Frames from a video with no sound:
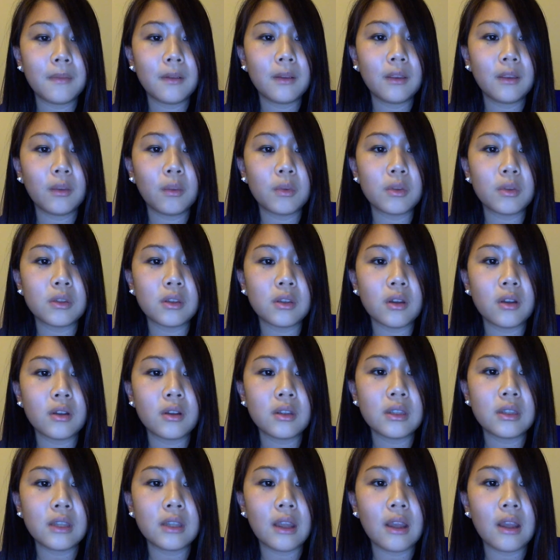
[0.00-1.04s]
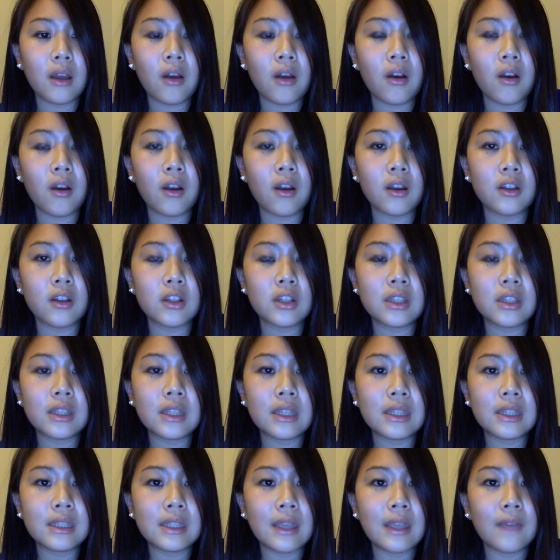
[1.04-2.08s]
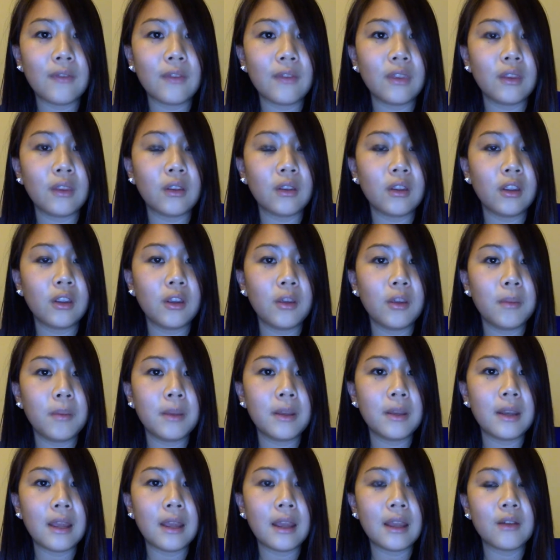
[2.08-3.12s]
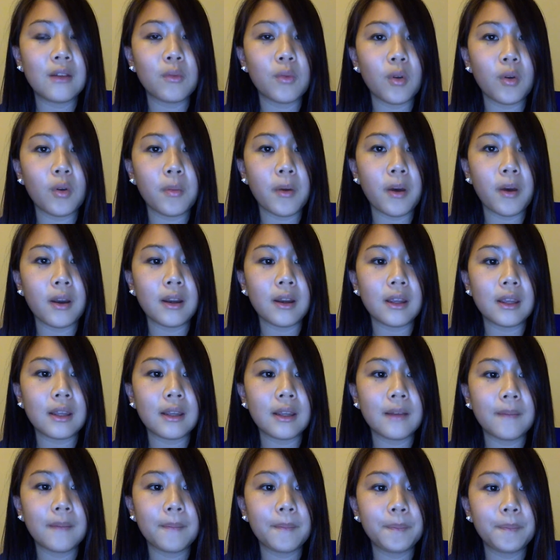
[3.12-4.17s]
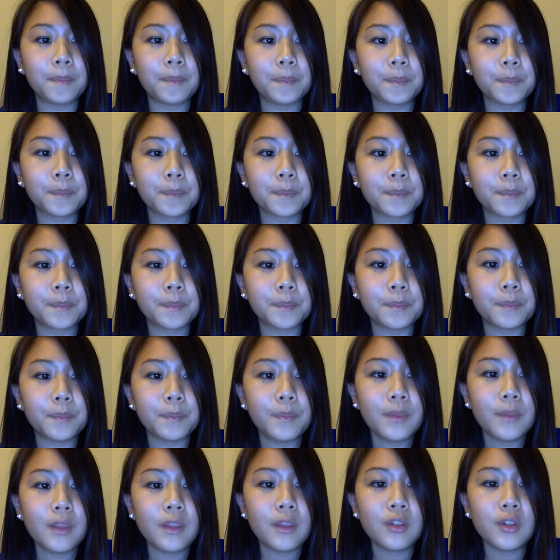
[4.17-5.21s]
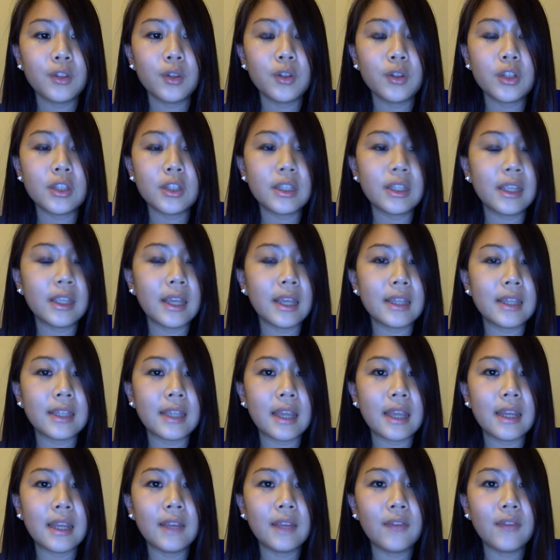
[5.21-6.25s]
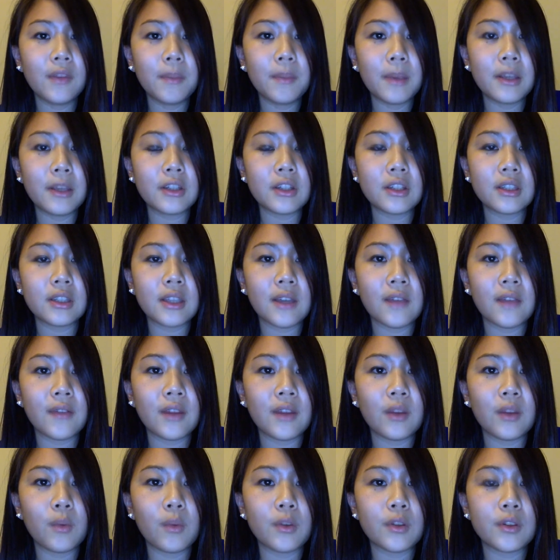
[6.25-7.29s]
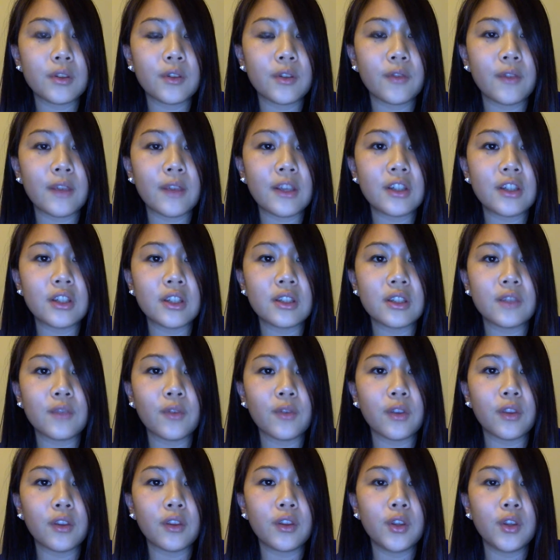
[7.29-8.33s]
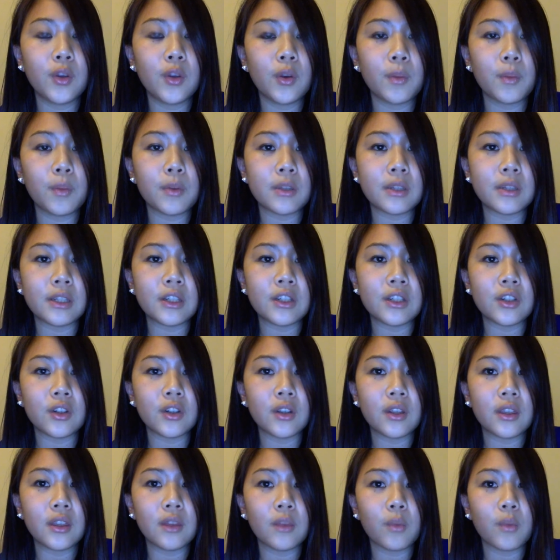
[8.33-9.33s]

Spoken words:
the results are just as safe in the human and robotic. So just in case any of the patients have any reservations for the newer procedure in the